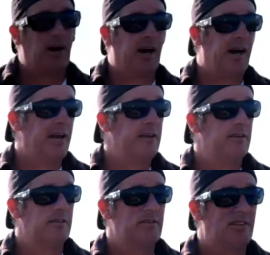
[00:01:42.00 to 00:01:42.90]
to high.
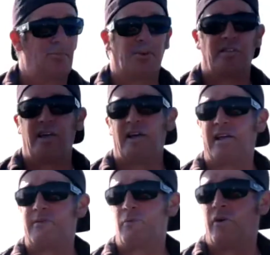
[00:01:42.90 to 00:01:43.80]
Typically, I
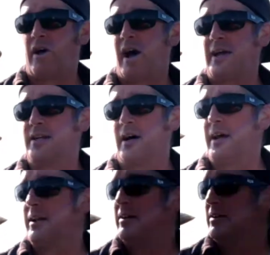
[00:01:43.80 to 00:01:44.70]
like more of the high tide